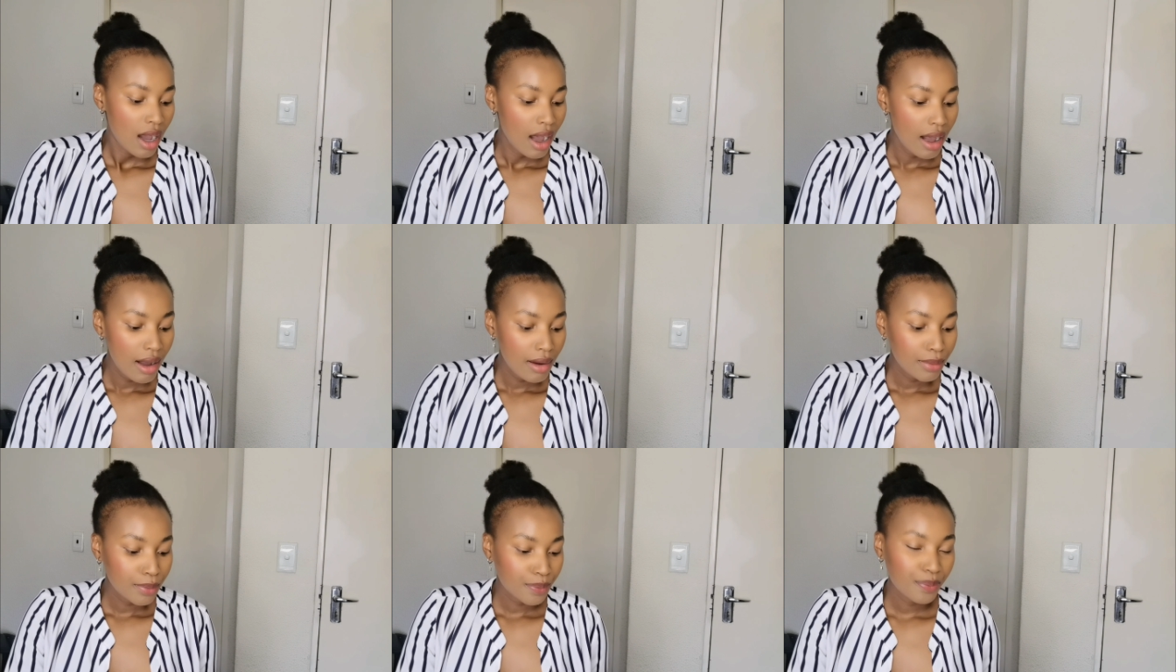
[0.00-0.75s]

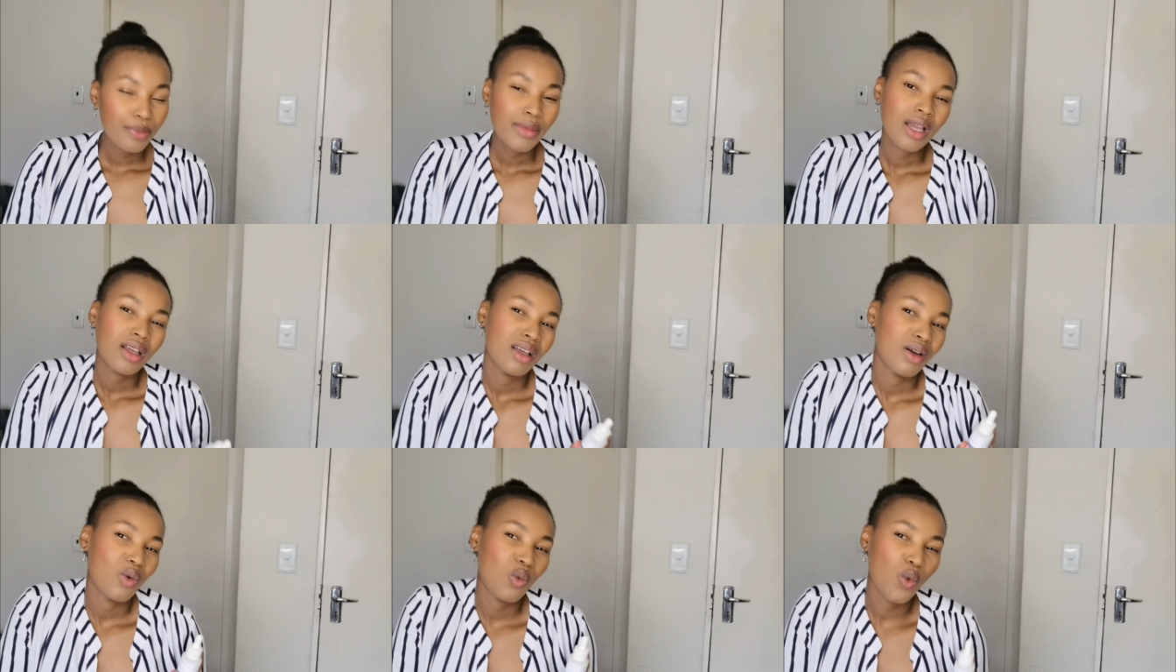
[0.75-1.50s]
Um,
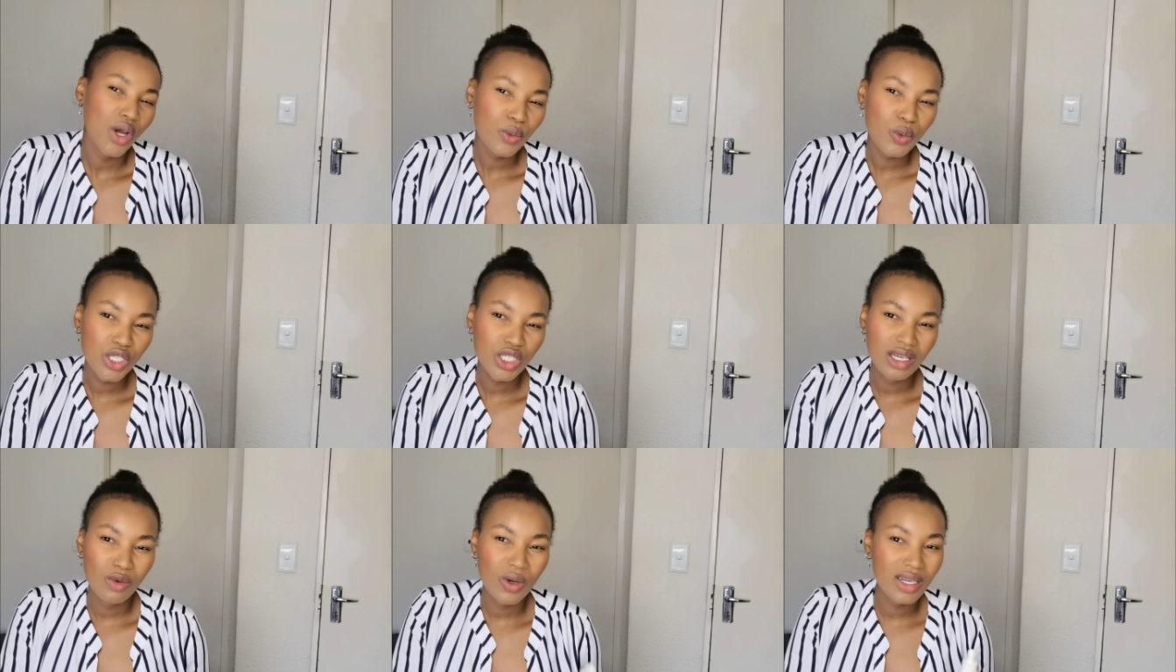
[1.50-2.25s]
when,
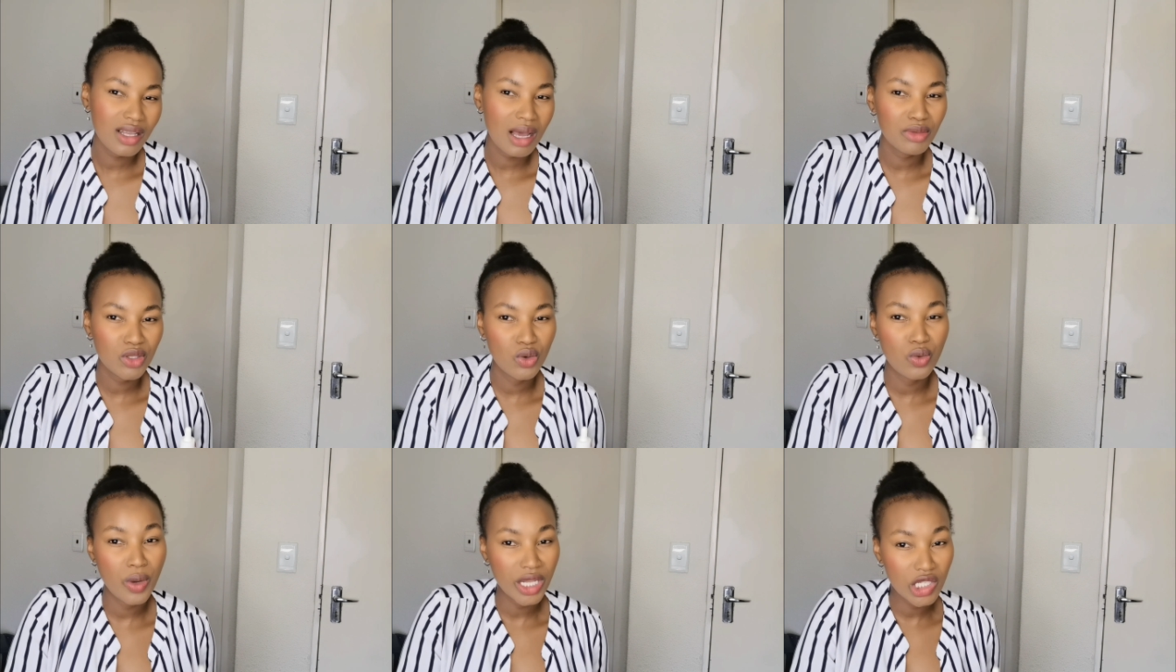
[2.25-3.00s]
we, when it comes to
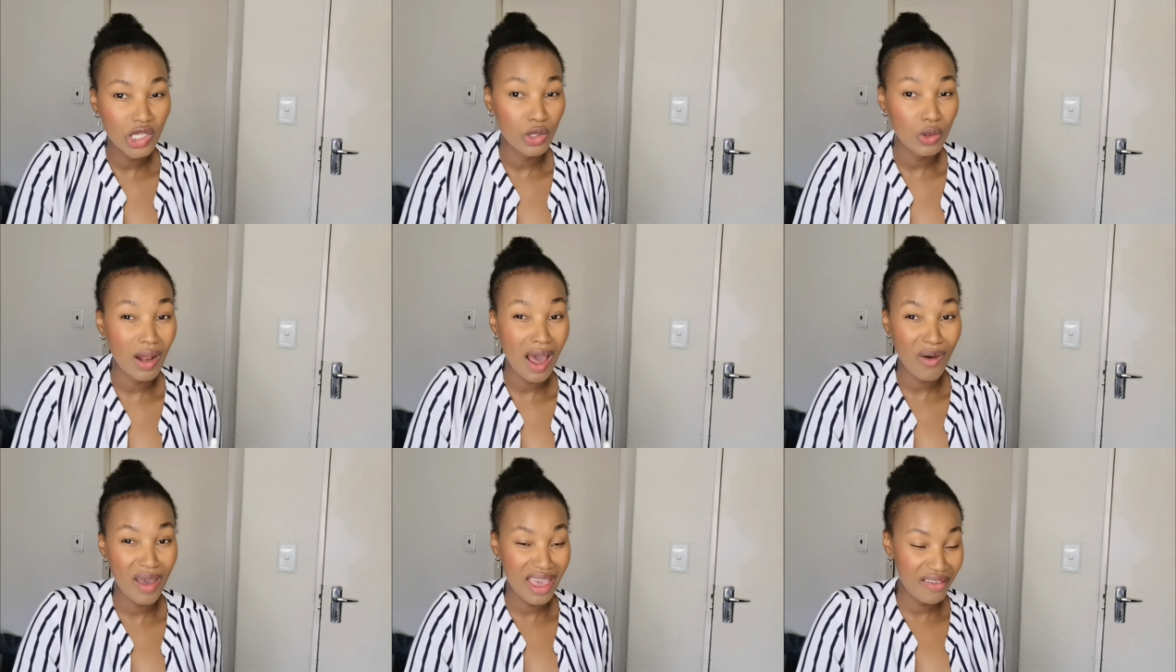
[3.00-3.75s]
retinol,
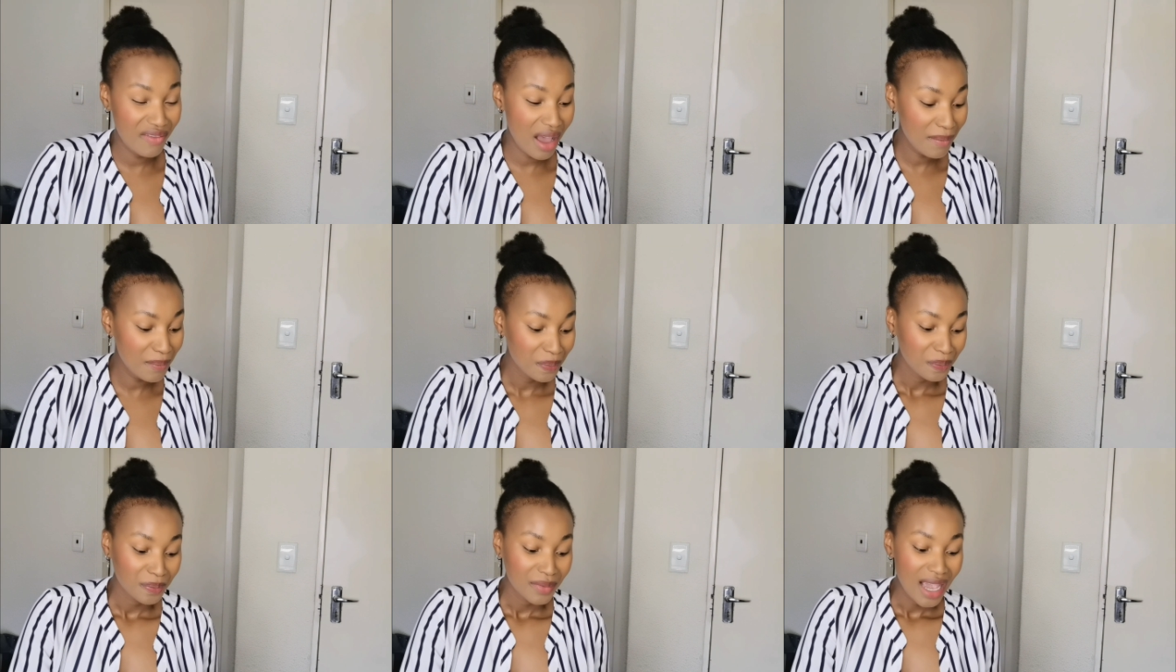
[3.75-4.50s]
however,
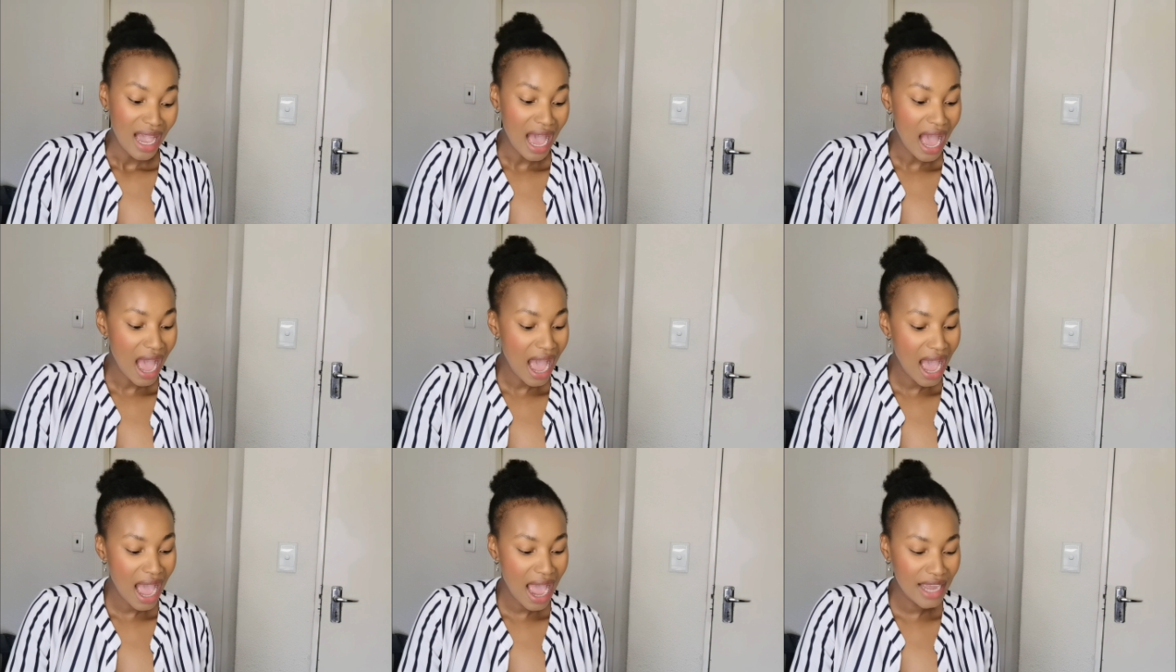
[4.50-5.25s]

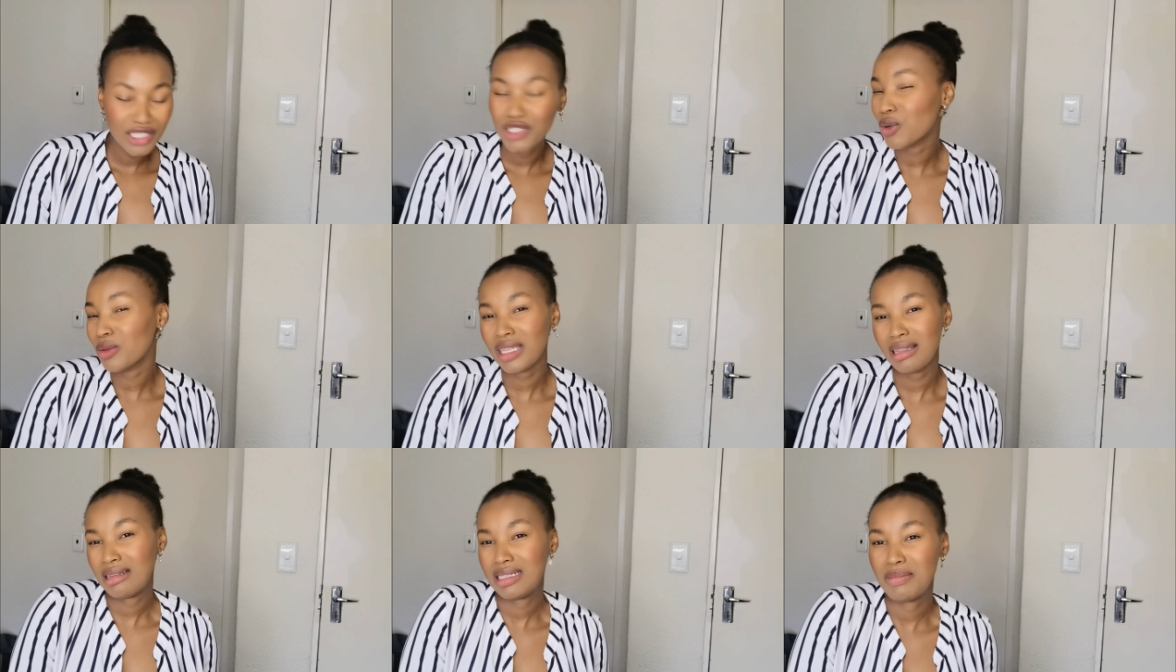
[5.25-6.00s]
I don't
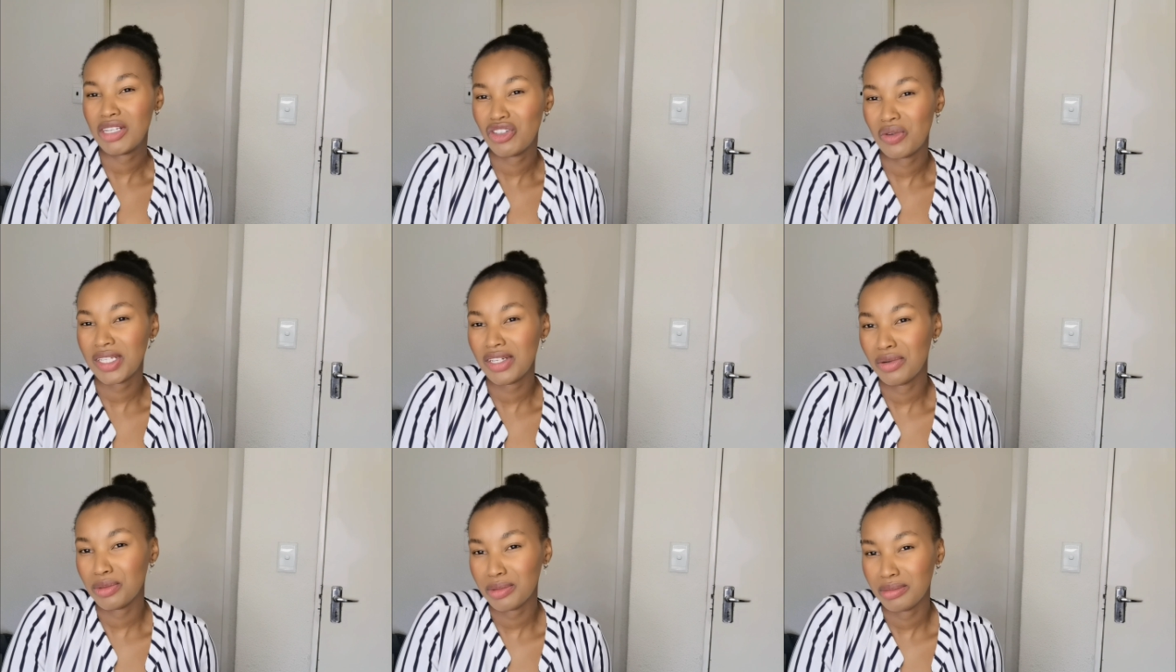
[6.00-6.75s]
think there's much
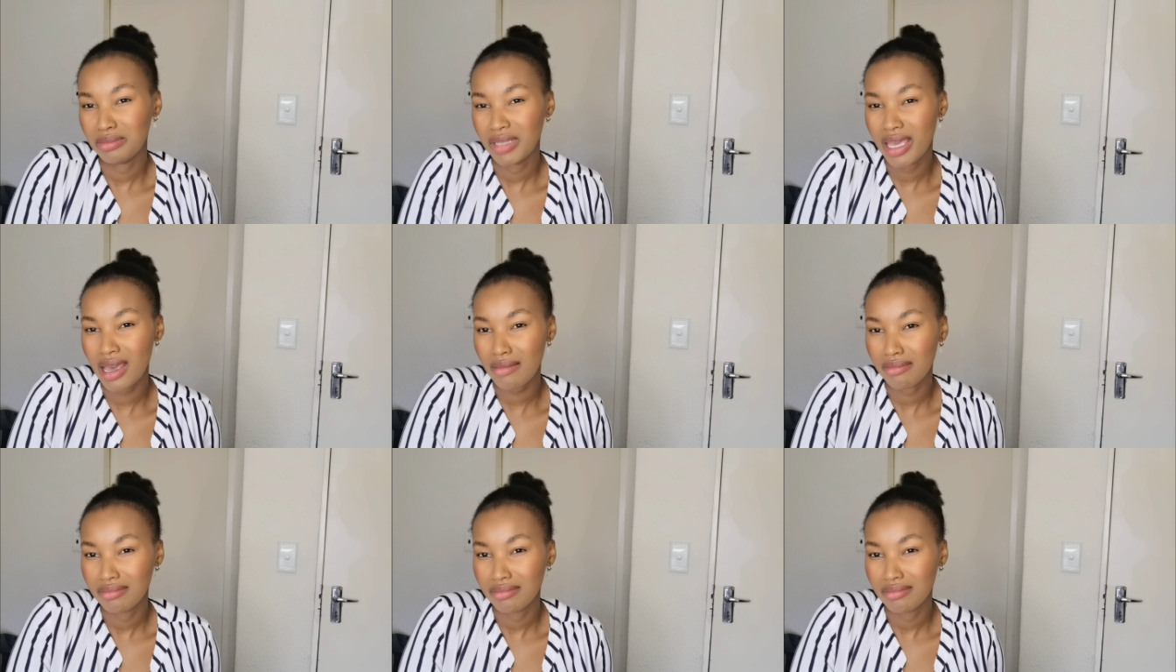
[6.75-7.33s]
retinol here.